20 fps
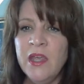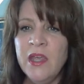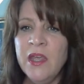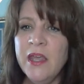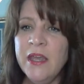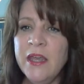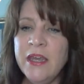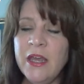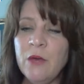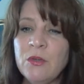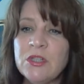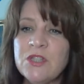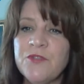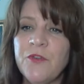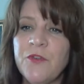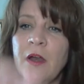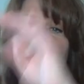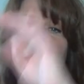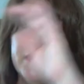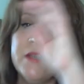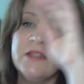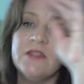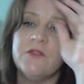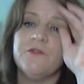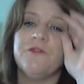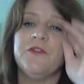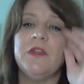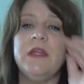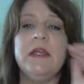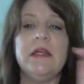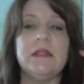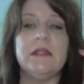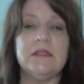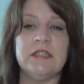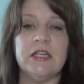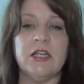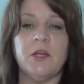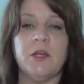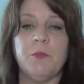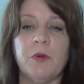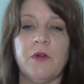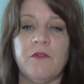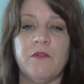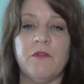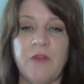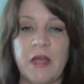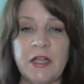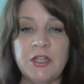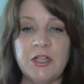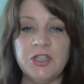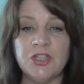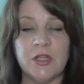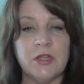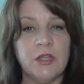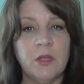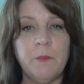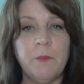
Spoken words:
Now, as far as flea and tick prevention,